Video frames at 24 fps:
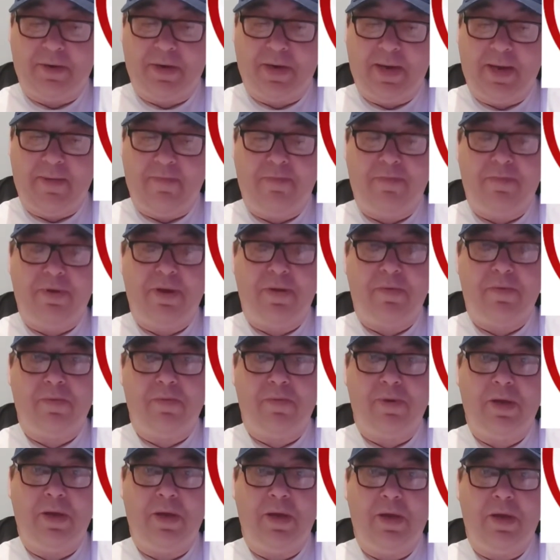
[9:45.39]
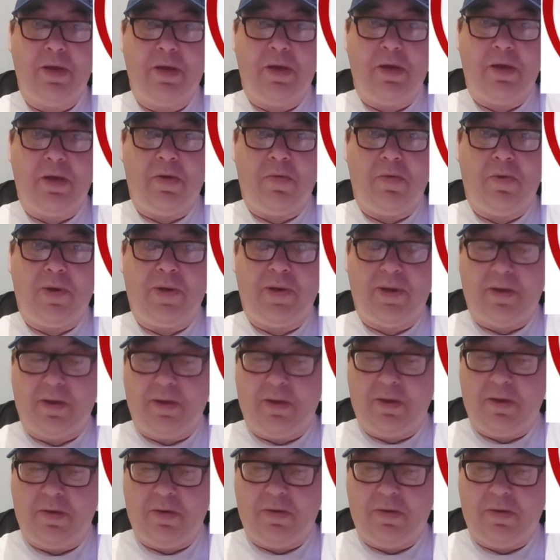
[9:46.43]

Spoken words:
him, but whether